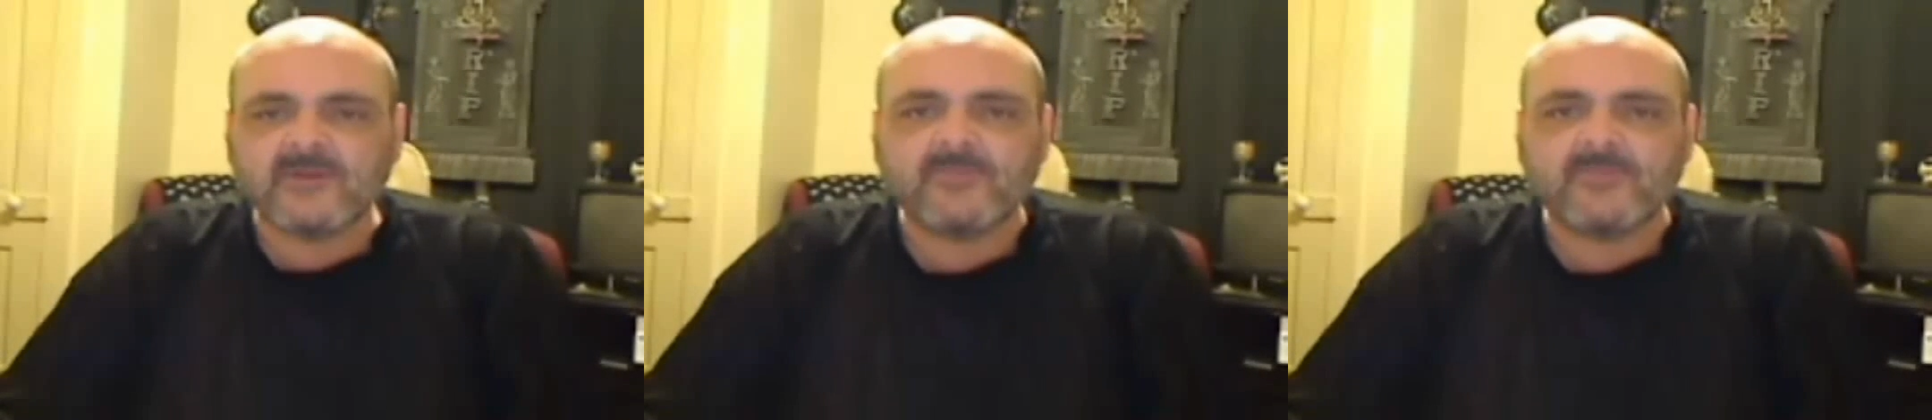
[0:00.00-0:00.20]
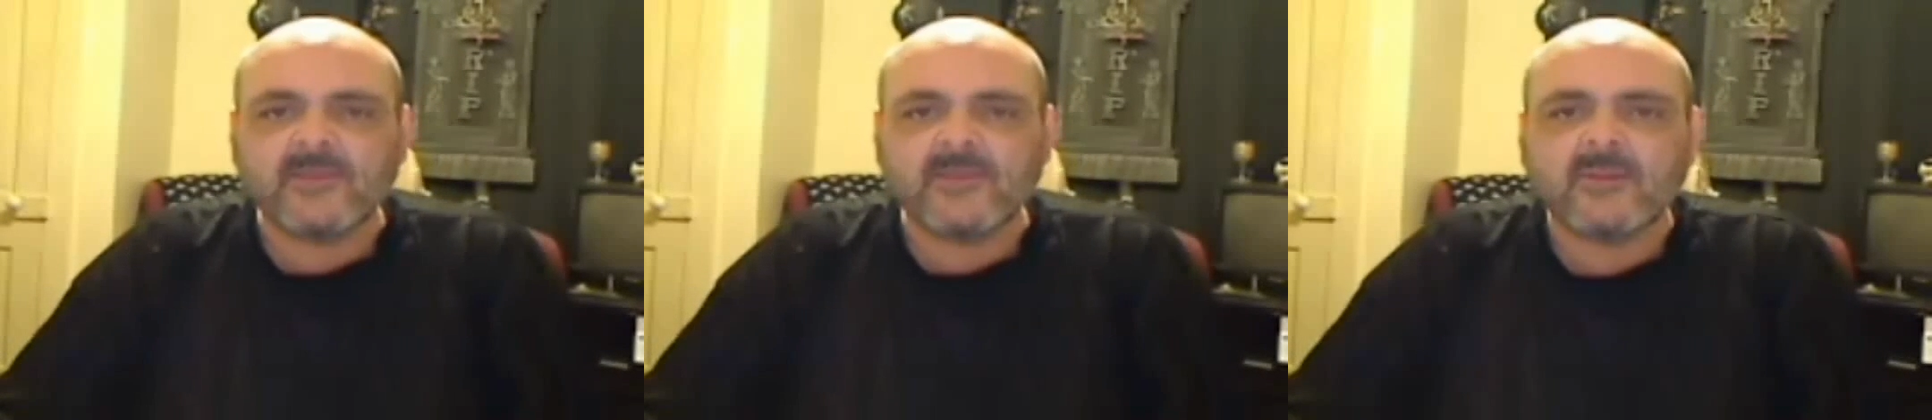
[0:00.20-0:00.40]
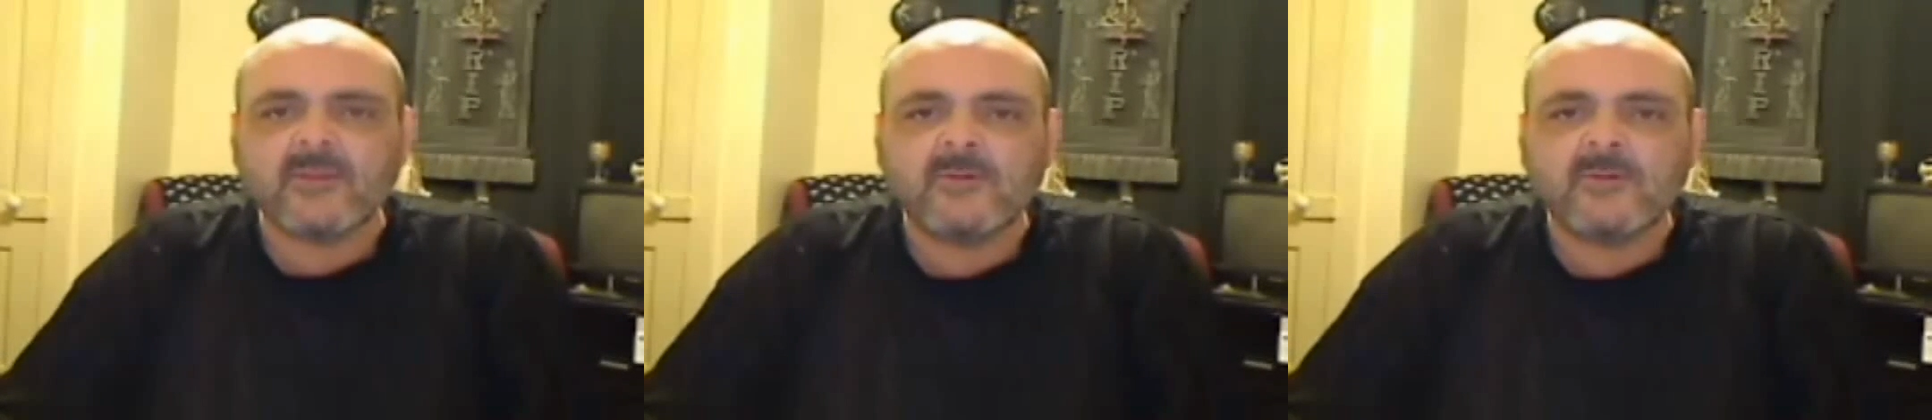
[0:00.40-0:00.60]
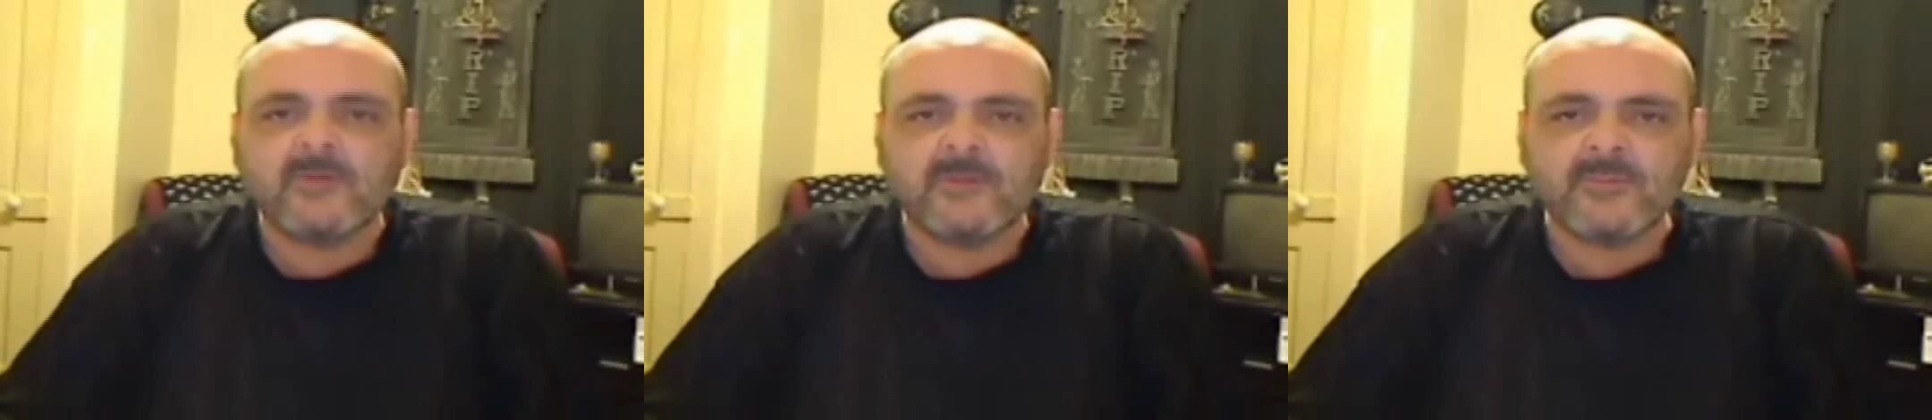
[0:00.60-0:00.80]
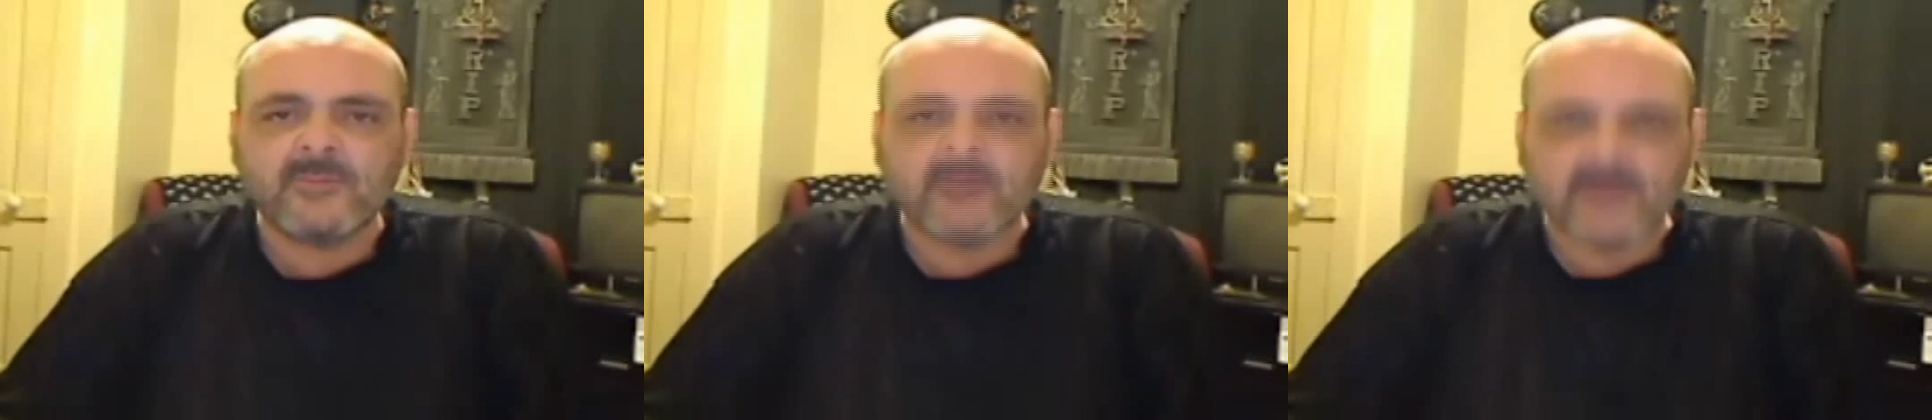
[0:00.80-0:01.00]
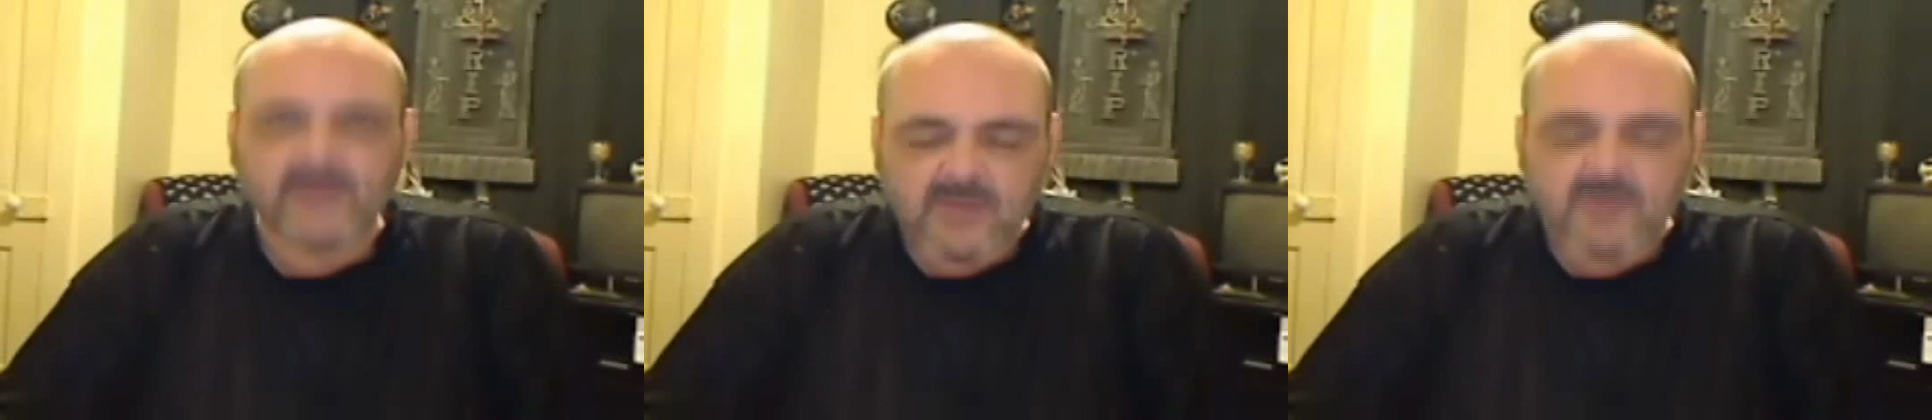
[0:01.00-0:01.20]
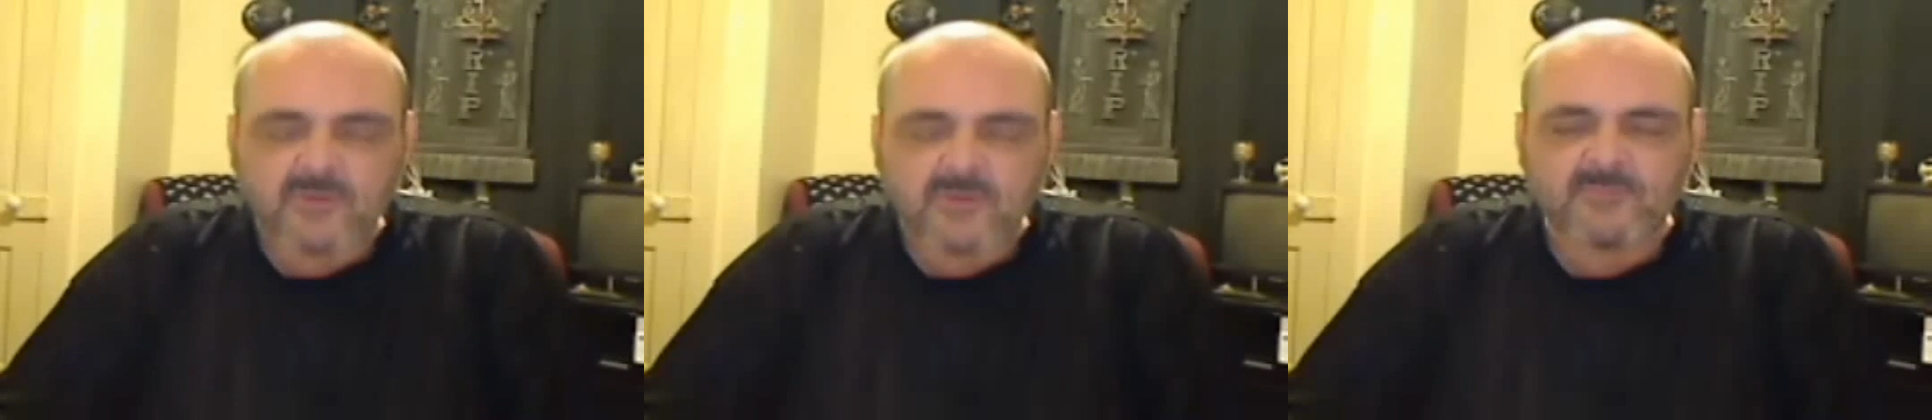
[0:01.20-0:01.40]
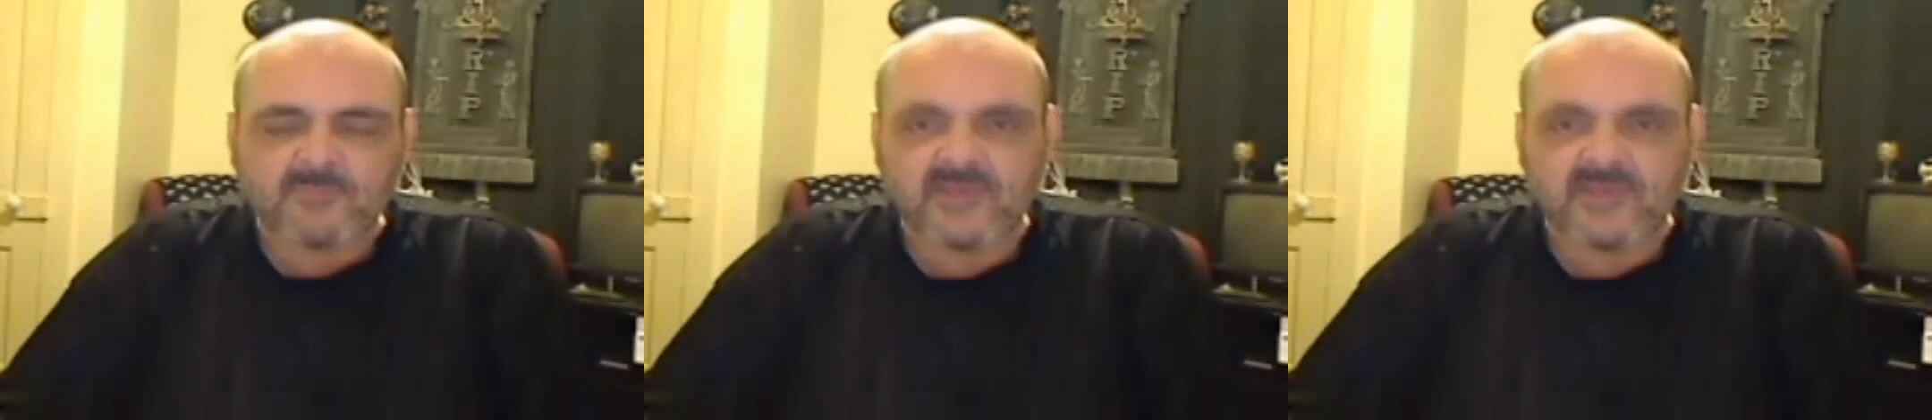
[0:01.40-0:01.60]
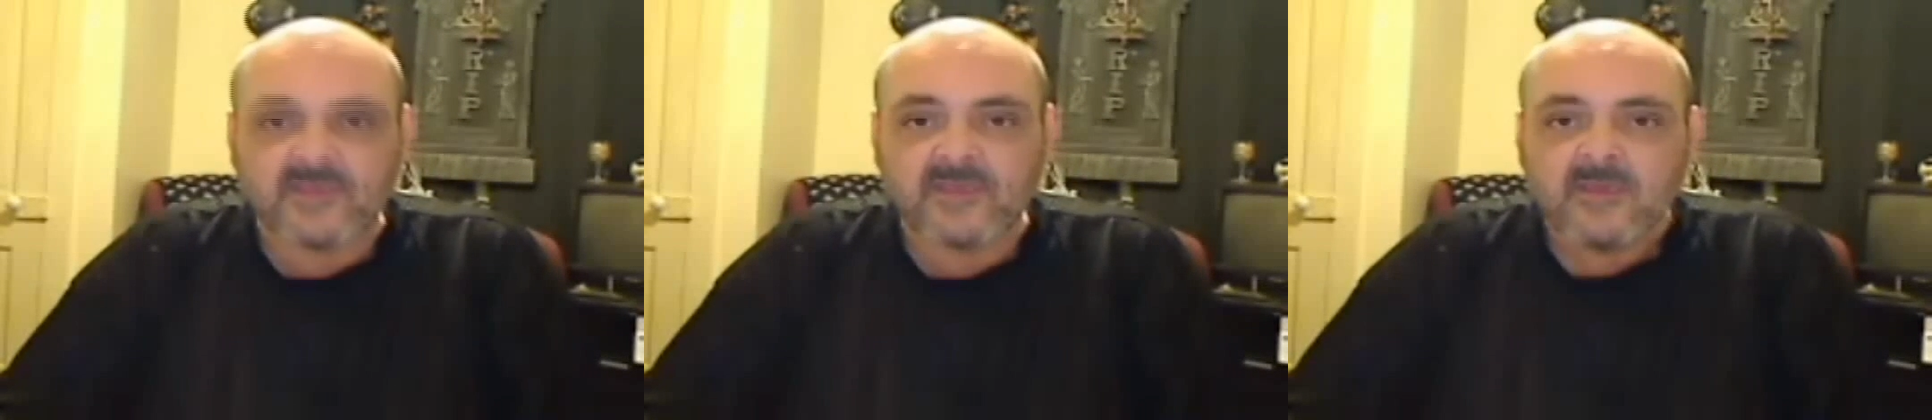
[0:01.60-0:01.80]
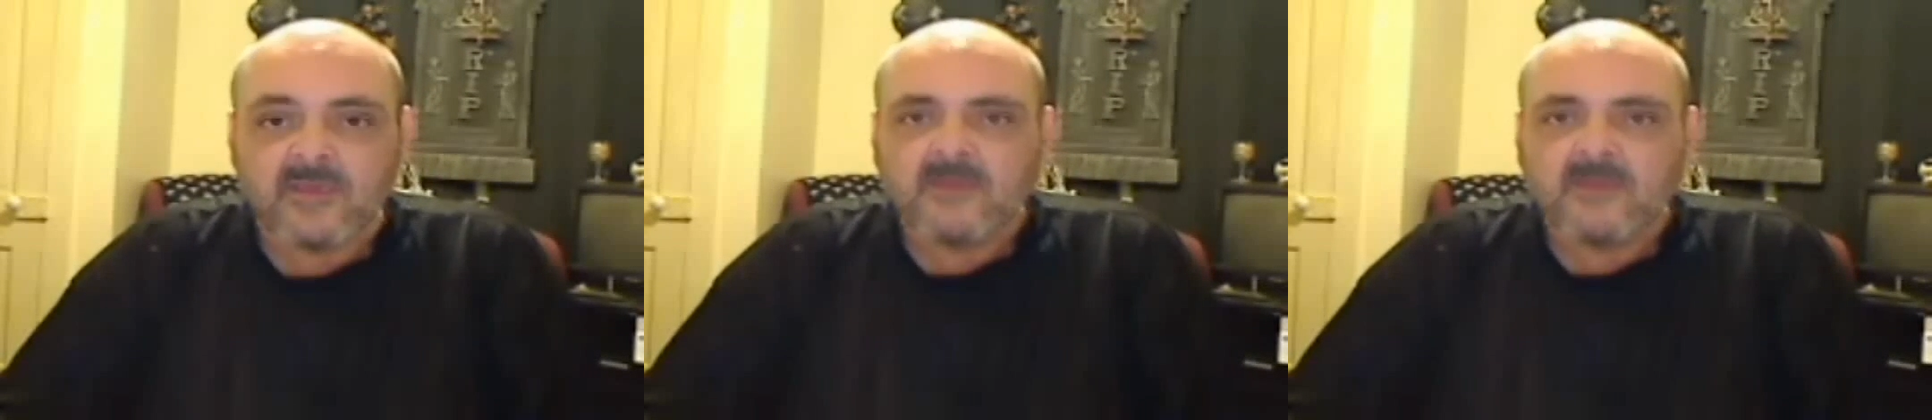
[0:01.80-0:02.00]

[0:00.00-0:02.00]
speak low enough that he couldn't be